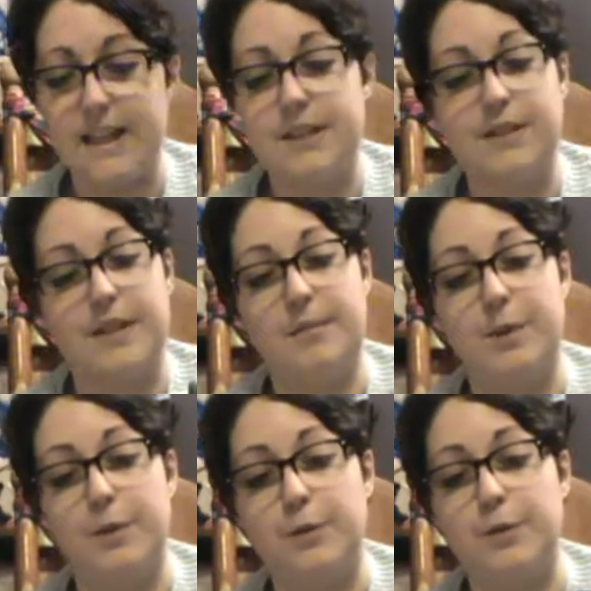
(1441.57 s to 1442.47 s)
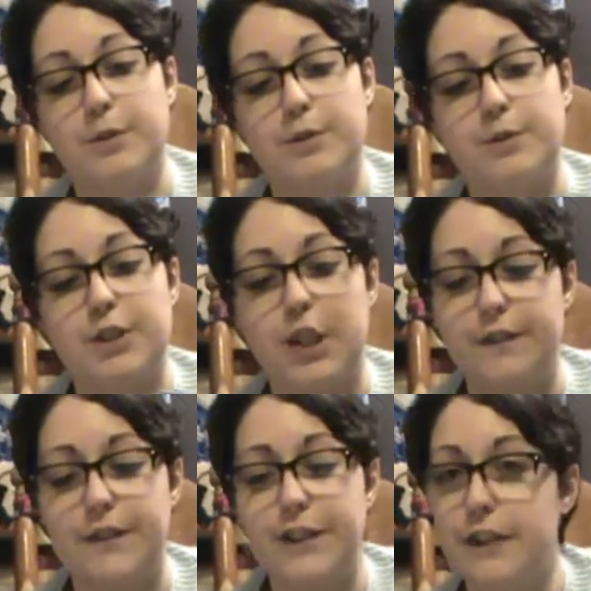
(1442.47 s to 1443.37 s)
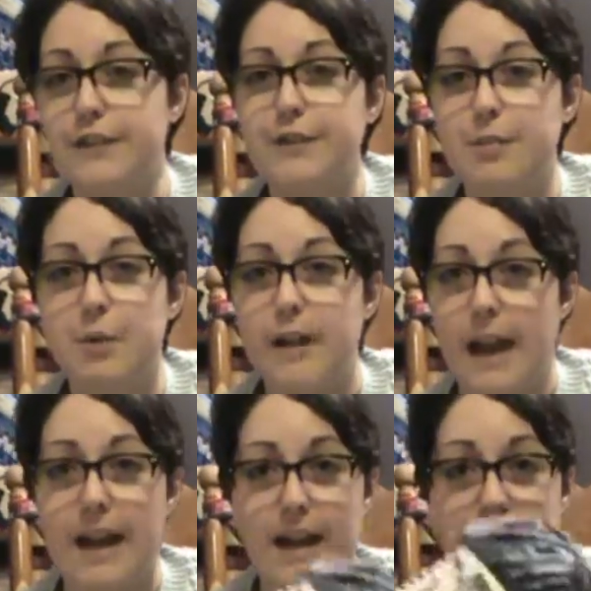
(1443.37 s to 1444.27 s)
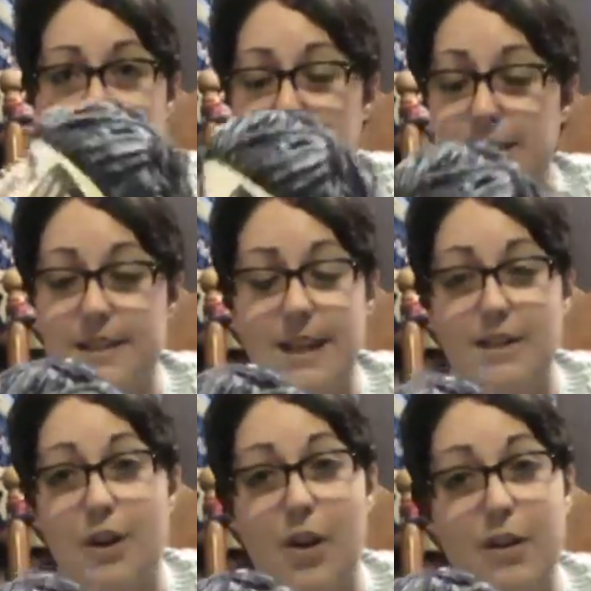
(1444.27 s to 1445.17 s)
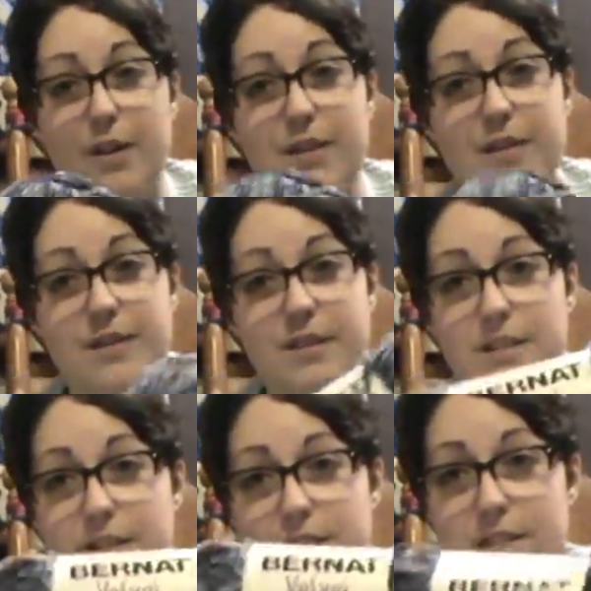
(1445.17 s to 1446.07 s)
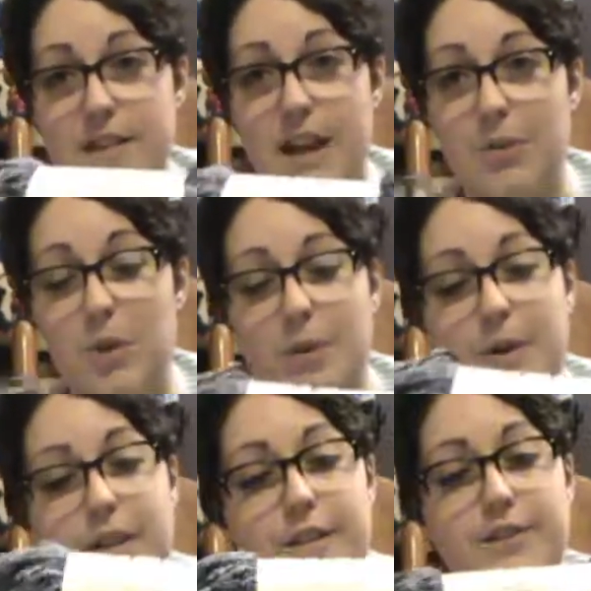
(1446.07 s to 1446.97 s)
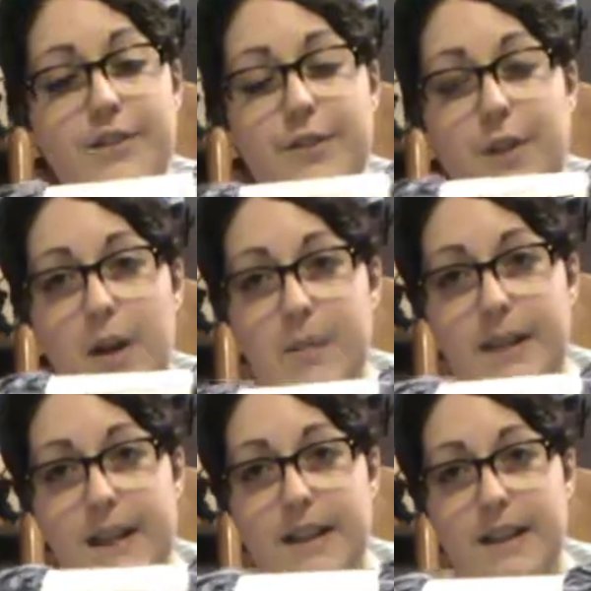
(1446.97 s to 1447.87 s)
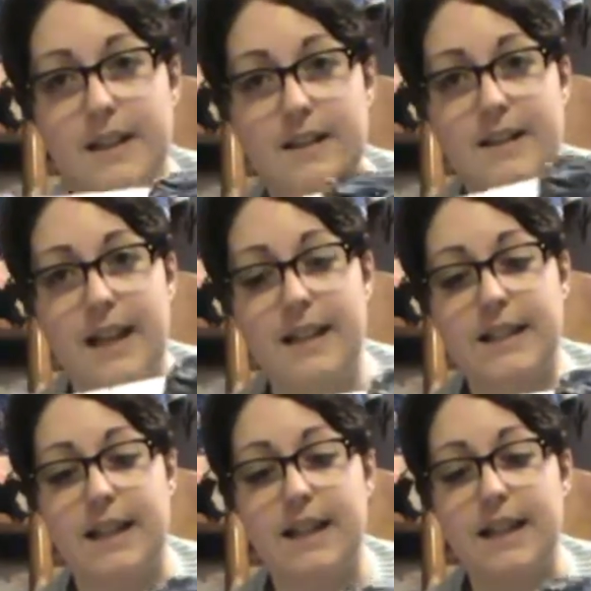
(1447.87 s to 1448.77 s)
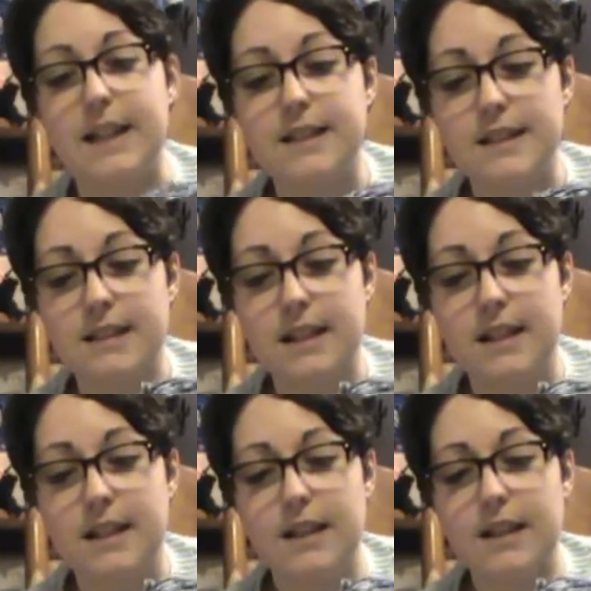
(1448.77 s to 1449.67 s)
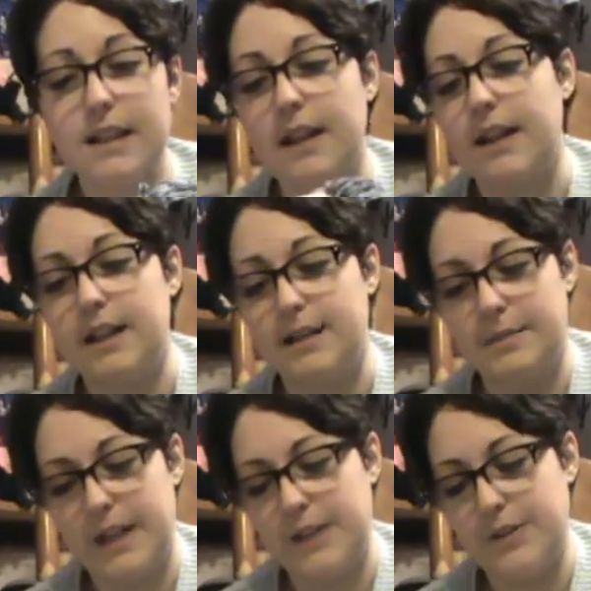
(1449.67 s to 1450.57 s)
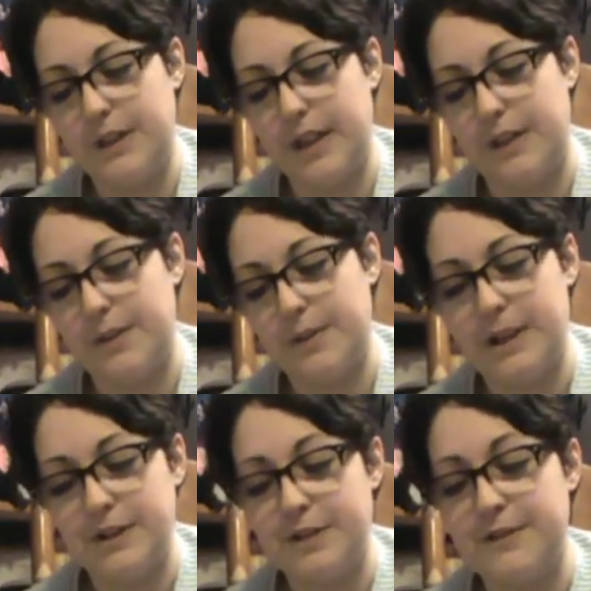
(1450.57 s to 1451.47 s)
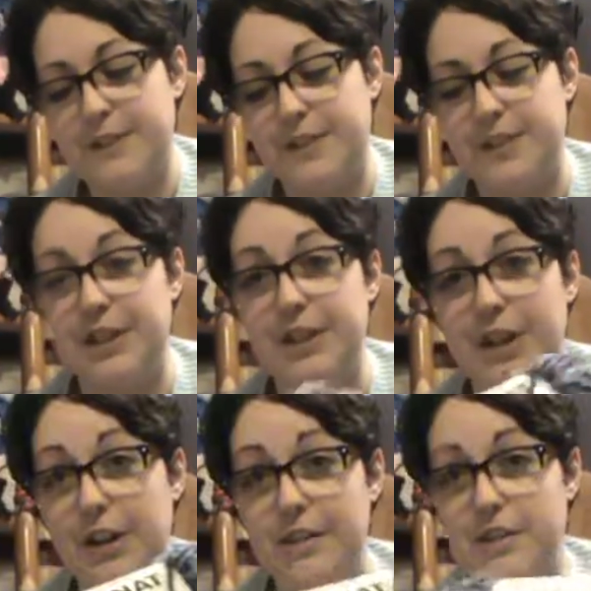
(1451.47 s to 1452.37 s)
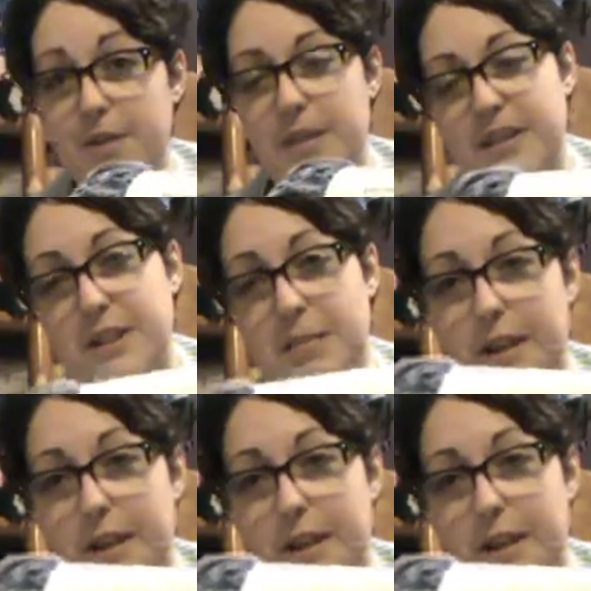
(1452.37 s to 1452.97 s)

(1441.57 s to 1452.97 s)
it's a beautiful soft yarn for Bernat. It's only $10 at Walmart for a big skein like this, and you get 315 yards, so that's not